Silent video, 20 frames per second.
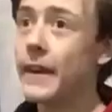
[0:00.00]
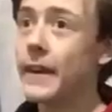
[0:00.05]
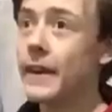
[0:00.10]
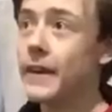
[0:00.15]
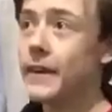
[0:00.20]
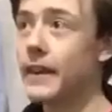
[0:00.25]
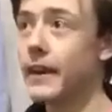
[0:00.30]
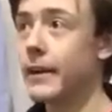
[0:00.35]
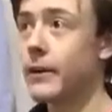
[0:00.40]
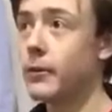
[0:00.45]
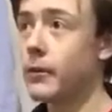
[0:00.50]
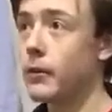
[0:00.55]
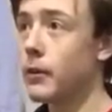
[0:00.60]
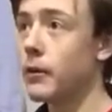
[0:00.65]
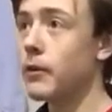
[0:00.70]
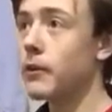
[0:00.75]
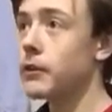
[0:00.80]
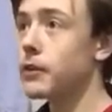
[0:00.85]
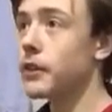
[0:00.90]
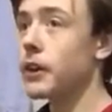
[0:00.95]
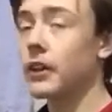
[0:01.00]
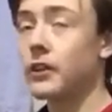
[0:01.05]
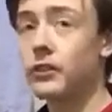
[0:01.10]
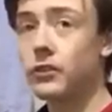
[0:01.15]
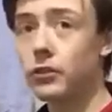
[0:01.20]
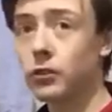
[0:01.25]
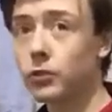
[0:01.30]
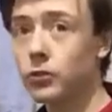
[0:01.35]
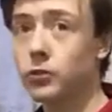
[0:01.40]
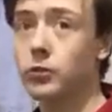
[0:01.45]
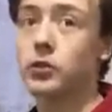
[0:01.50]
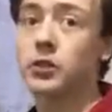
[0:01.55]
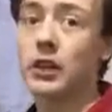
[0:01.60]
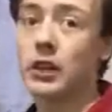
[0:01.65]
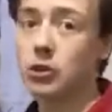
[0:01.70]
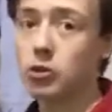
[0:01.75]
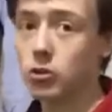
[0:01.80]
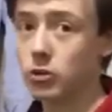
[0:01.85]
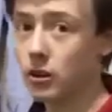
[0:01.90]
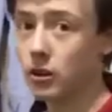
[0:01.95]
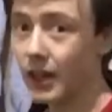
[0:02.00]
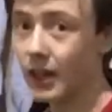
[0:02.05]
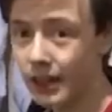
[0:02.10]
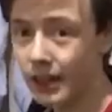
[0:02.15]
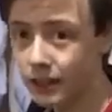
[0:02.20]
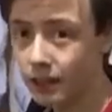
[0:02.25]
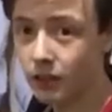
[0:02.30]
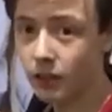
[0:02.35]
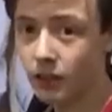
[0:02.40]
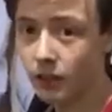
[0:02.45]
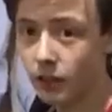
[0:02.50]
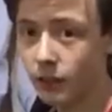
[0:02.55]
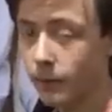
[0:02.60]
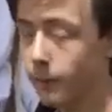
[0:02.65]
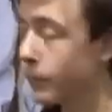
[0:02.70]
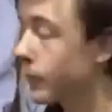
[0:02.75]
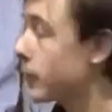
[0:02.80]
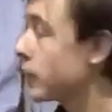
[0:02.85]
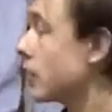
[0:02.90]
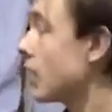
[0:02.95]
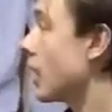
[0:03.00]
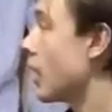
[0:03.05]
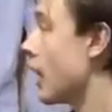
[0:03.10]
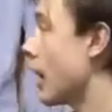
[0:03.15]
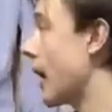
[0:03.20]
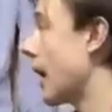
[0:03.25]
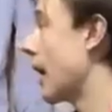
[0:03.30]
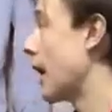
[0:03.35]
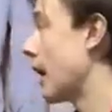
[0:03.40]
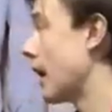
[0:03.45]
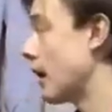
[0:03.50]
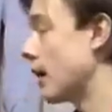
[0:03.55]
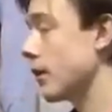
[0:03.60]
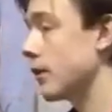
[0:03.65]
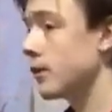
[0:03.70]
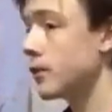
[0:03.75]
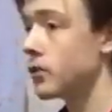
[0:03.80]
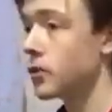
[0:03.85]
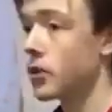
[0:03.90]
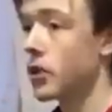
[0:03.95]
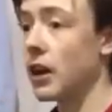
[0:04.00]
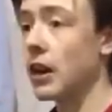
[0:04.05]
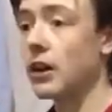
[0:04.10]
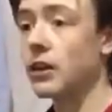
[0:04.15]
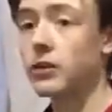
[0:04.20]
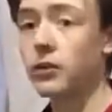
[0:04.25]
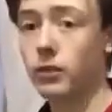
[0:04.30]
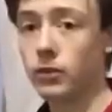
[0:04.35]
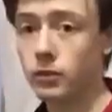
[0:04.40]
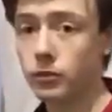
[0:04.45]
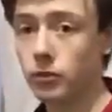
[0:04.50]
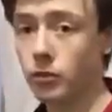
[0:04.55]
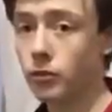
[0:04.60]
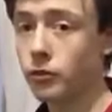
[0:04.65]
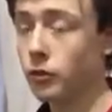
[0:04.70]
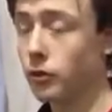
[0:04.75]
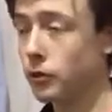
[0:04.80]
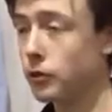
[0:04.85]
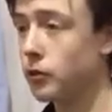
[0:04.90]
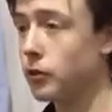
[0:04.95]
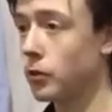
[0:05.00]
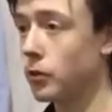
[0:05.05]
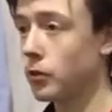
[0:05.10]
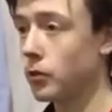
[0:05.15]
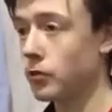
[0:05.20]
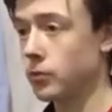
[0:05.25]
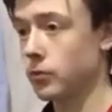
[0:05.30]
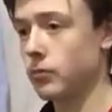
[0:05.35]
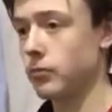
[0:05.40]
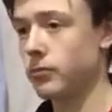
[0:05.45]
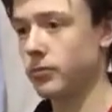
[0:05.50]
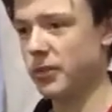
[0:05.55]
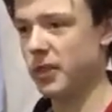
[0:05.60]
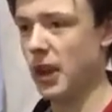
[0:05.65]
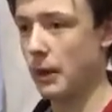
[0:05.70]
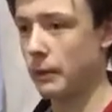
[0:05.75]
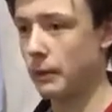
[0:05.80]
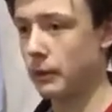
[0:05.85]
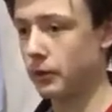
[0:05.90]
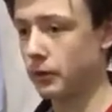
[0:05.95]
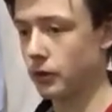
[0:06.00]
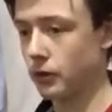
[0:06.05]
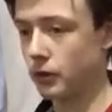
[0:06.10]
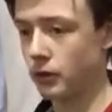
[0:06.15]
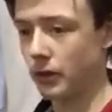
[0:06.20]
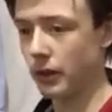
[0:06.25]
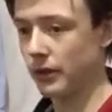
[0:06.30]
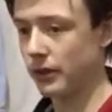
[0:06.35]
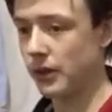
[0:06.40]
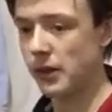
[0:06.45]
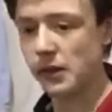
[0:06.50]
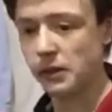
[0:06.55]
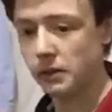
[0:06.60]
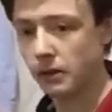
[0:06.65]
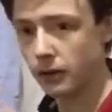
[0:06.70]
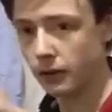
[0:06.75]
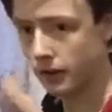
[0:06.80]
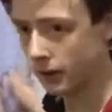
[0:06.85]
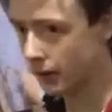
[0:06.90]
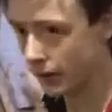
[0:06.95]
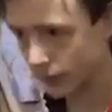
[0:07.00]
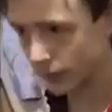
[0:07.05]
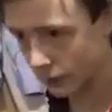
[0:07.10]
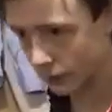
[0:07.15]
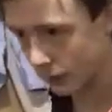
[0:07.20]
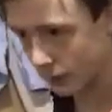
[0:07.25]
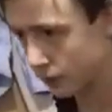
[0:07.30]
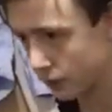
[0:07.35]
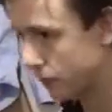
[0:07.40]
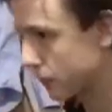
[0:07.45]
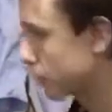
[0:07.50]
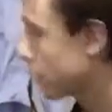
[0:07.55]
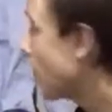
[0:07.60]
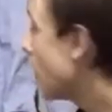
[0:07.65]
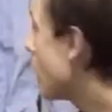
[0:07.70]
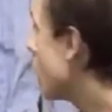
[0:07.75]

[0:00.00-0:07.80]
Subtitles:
Now, that's due to natural lighting, and that is also due to the episode idea and all that nonsense.